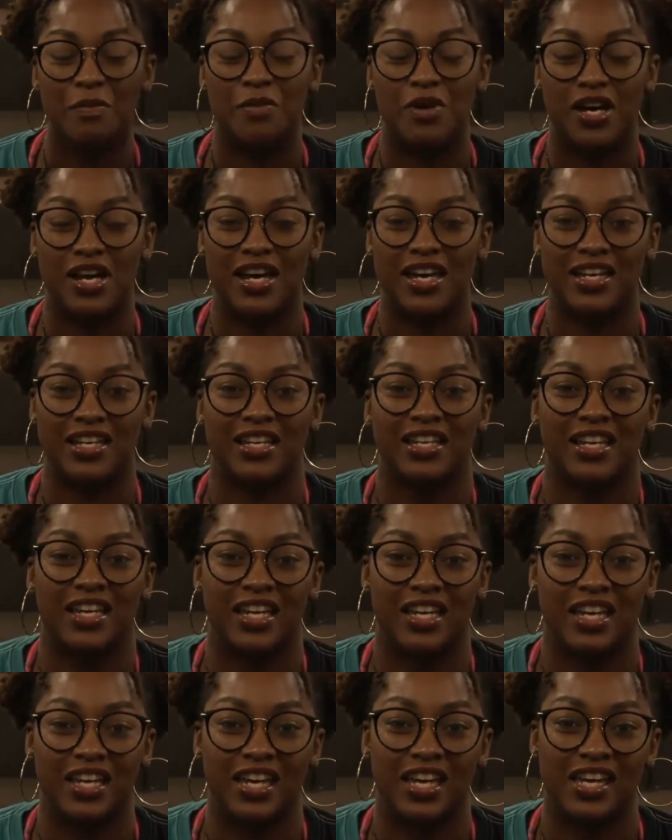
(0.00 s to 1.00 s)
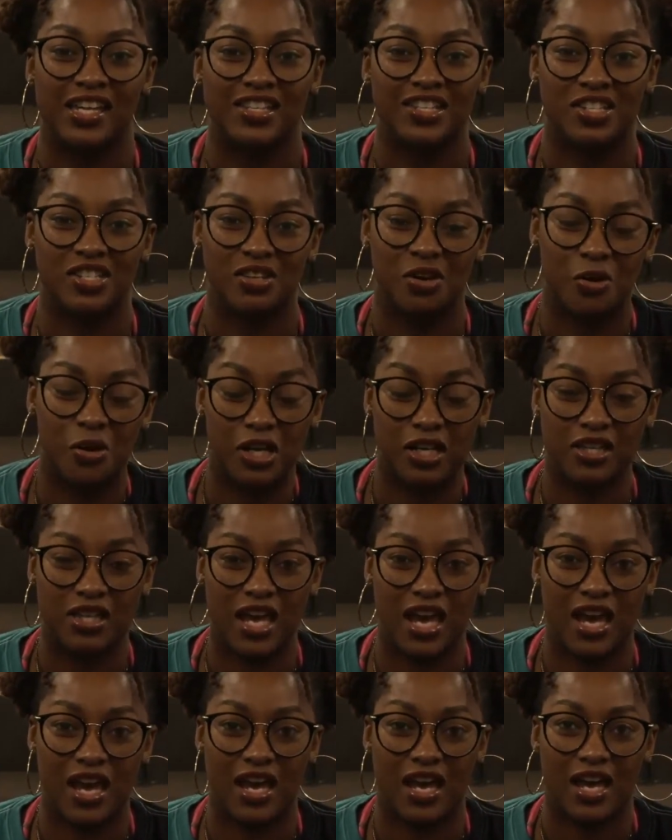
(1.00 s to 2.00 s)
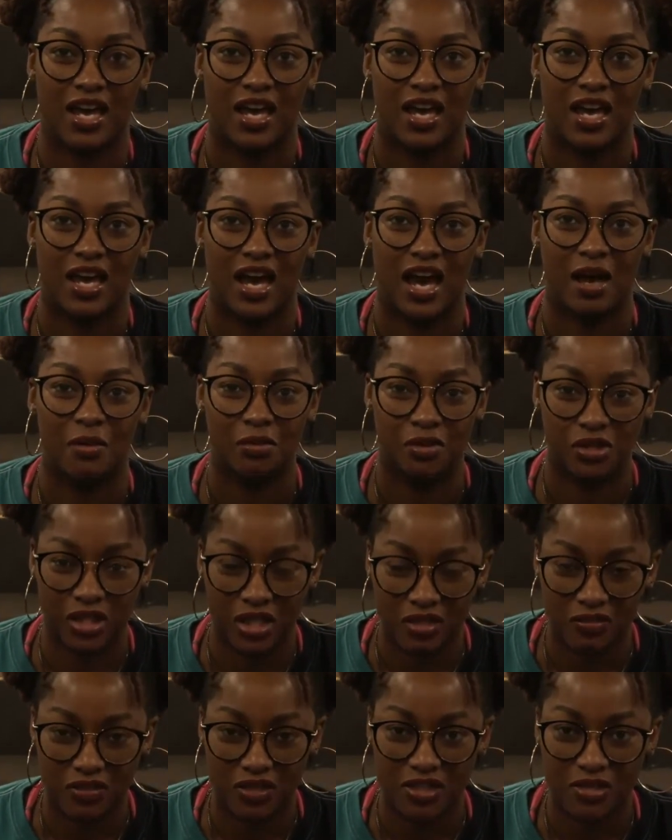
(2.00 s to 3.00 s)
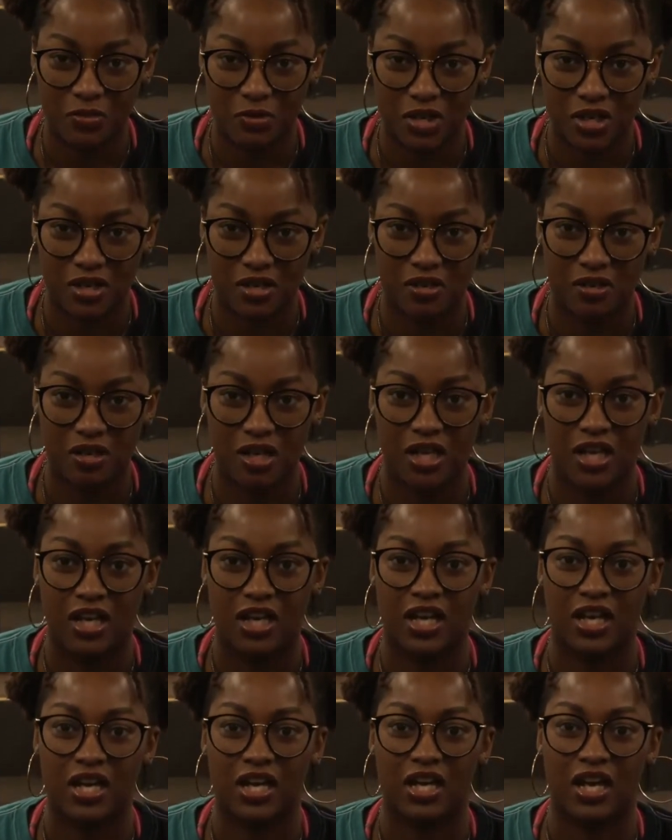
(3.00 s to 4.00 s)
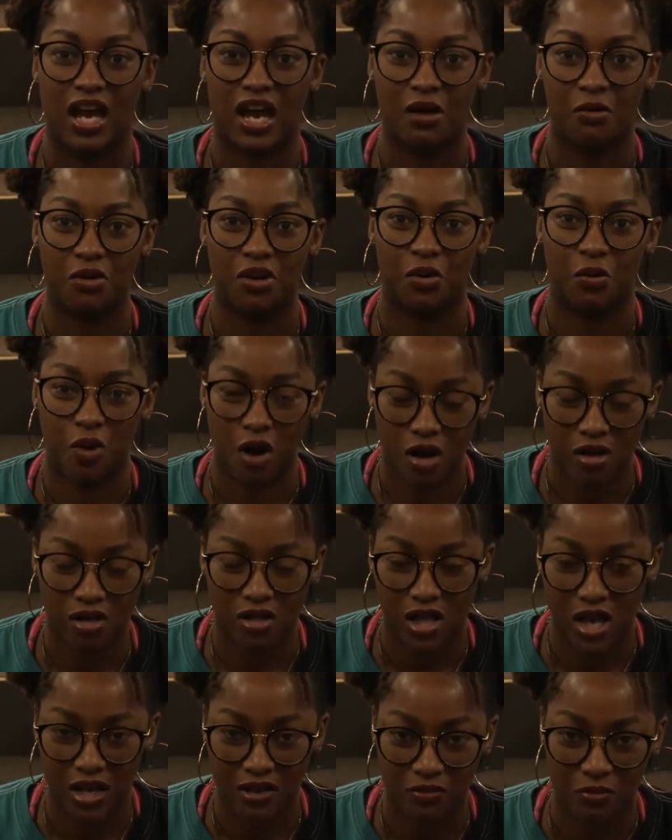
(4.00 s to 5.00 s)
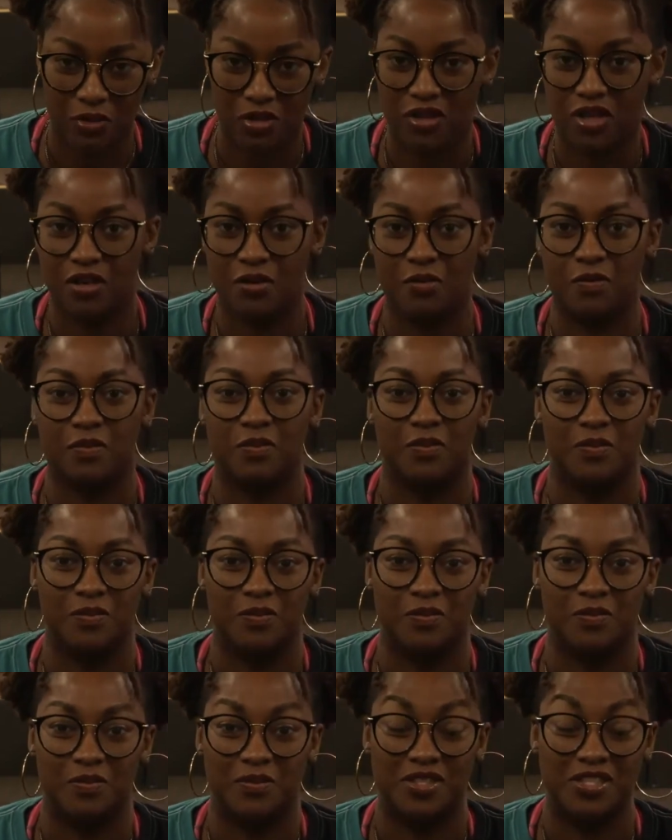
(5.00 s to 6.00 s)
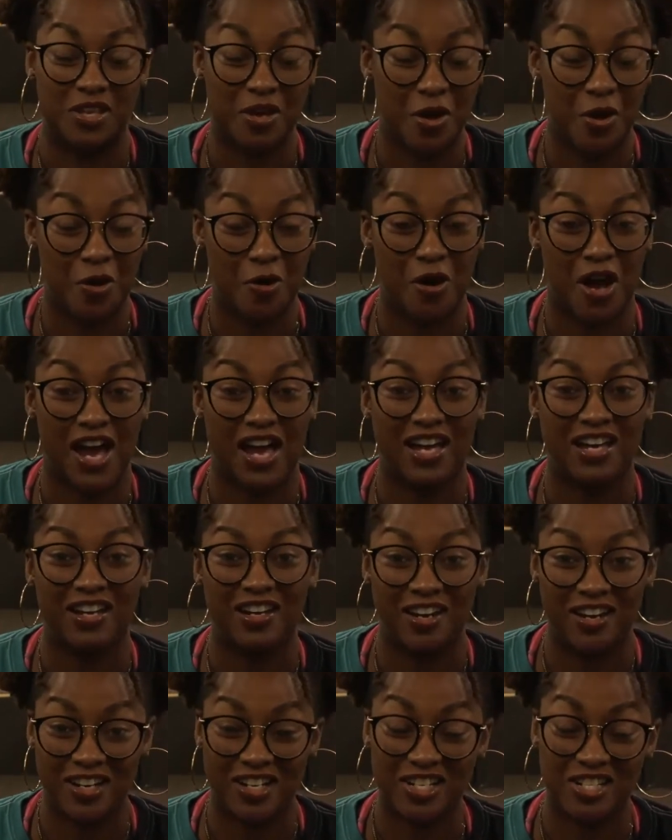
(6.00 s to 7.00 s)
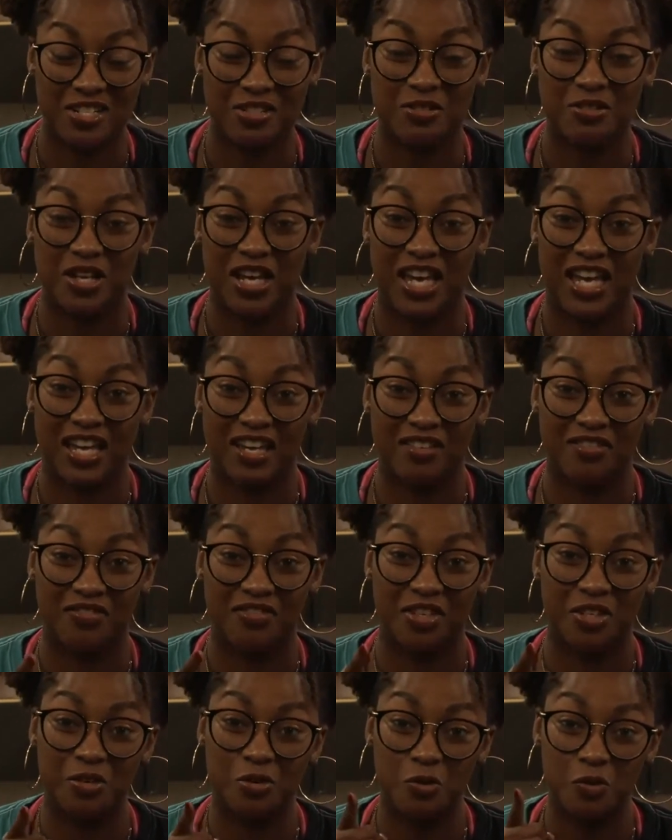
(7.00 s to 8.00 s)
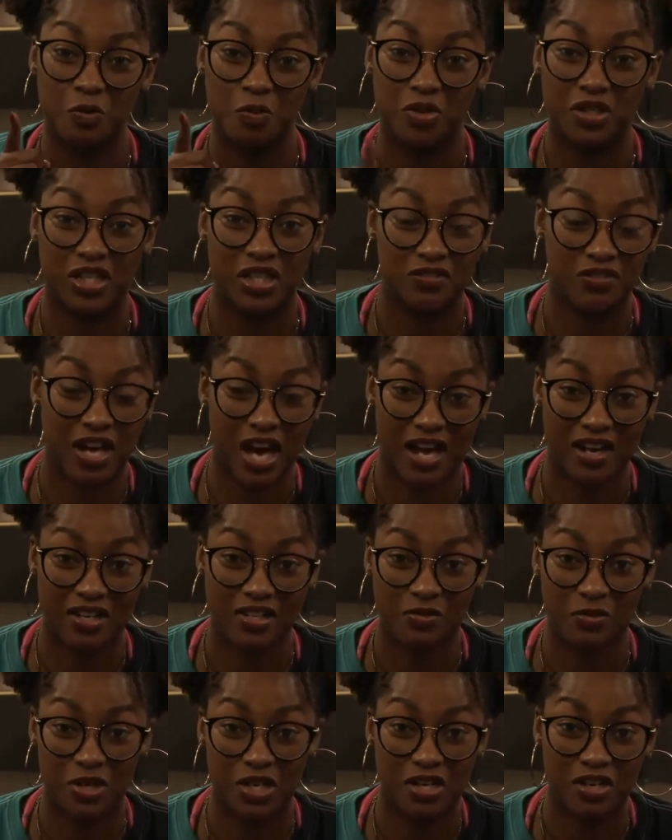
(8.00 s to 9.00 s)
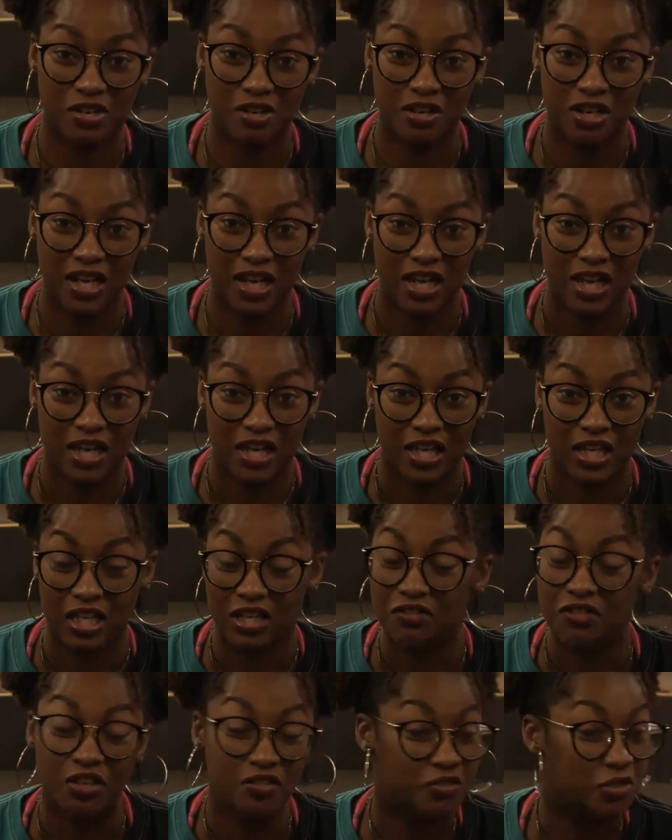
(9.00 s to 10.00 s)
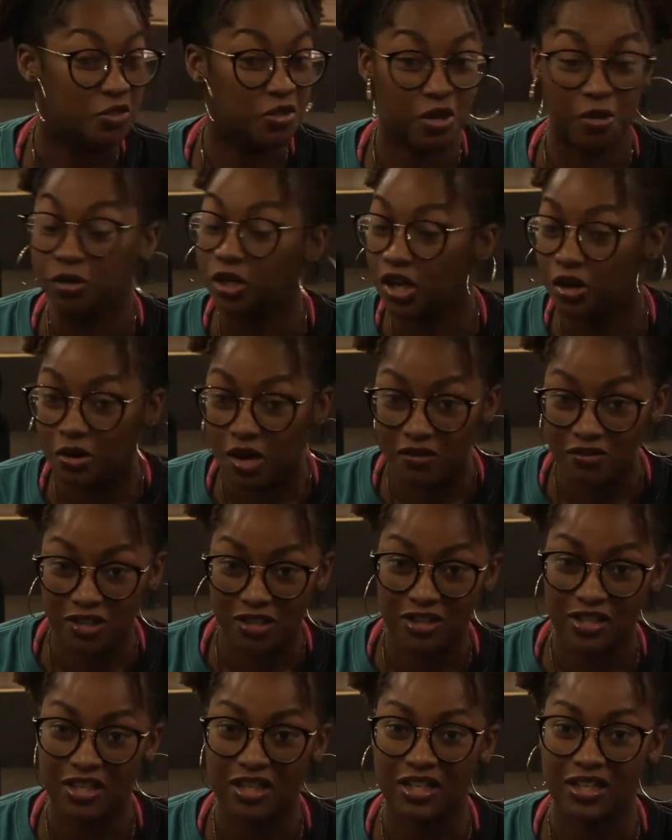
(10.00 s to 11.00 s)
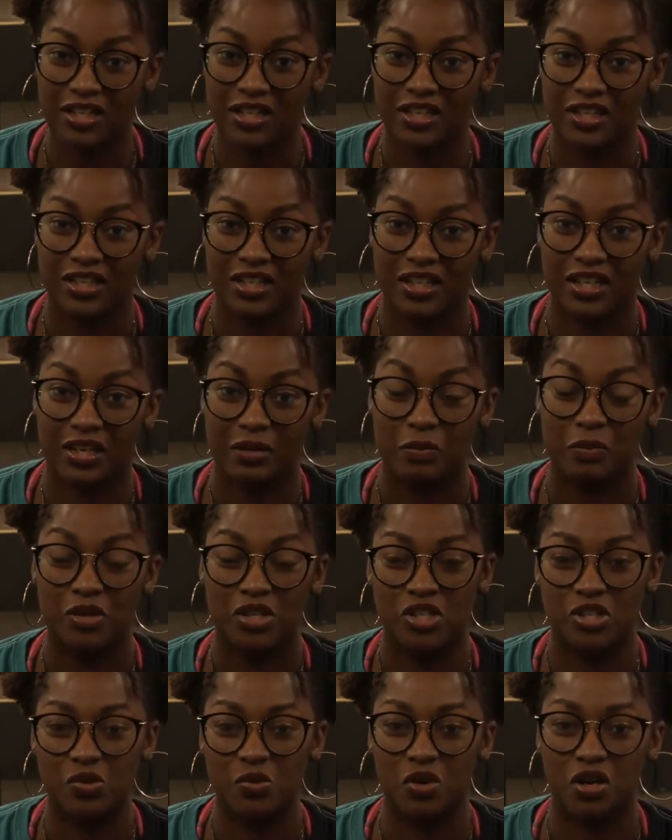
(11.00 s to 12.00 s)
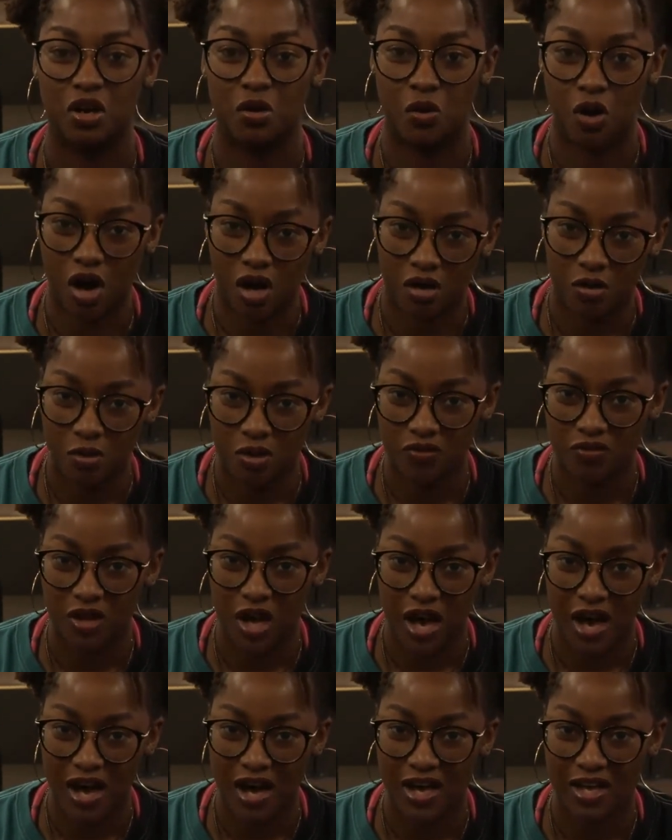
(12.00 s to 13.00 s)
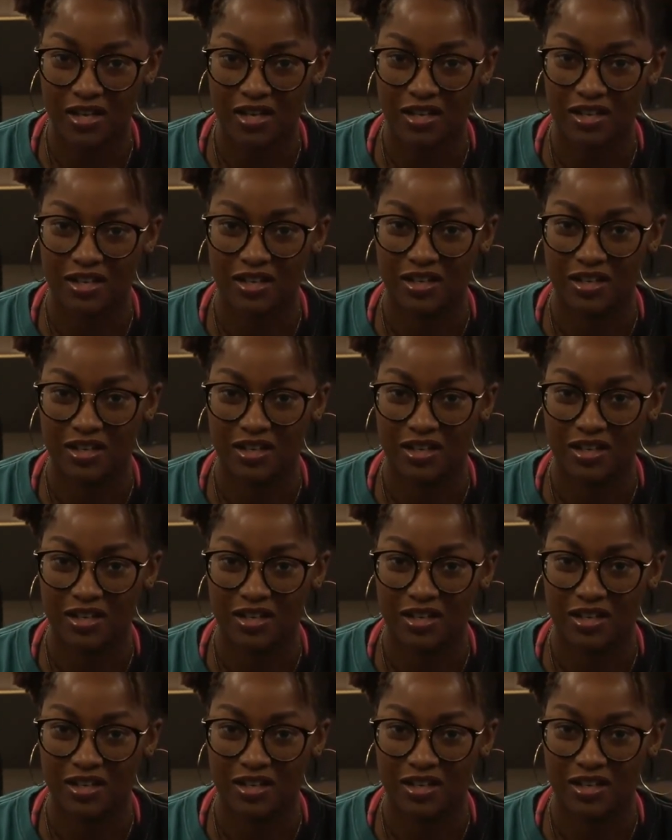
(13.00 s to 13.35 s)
But it's showing that I believe he's real and I want to walk life with him. So I encourage you if you believe God is real, even if you don't know everything, but you want to walk with God,